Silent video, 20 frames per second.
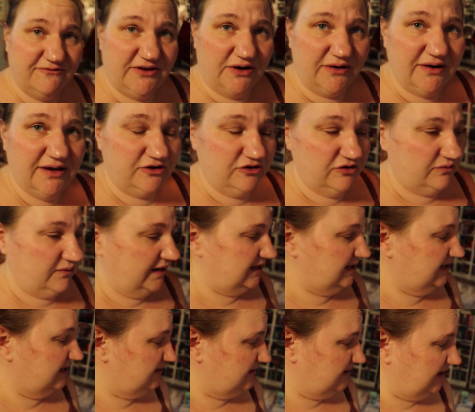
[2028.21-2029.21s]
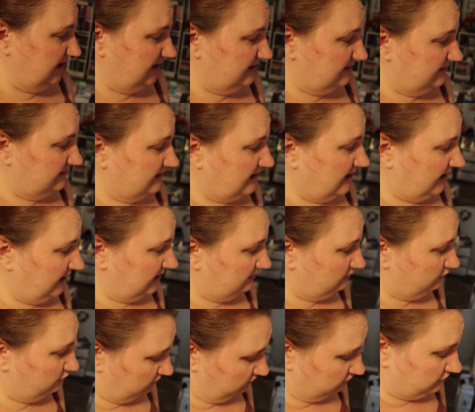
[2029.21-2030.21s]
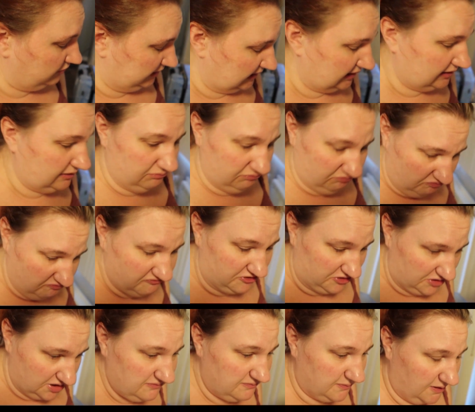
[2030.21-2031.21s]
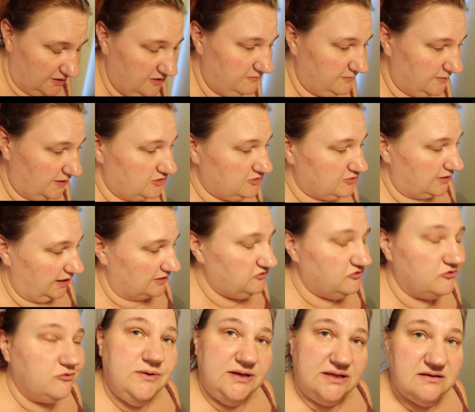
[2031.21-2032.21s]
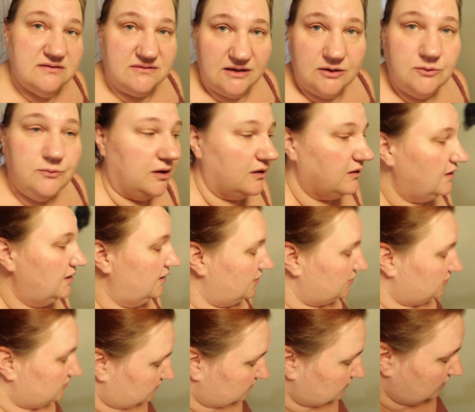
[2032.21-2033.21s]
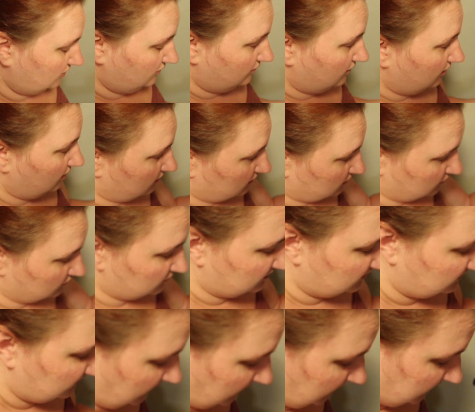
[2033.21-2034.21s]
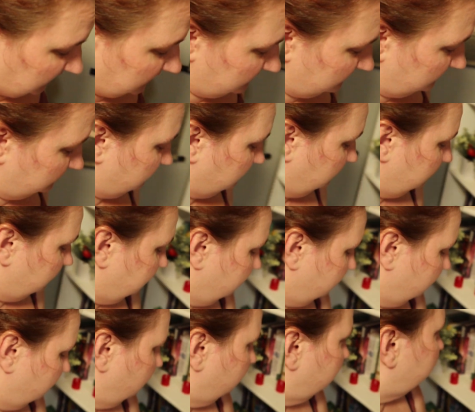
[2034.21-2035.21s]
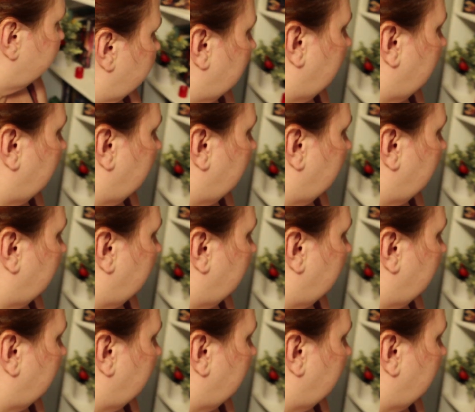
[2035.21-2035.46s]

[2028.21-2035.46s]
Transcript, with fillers: very underrated, and I would really, really, very much like to read the sequel. So you stay. You do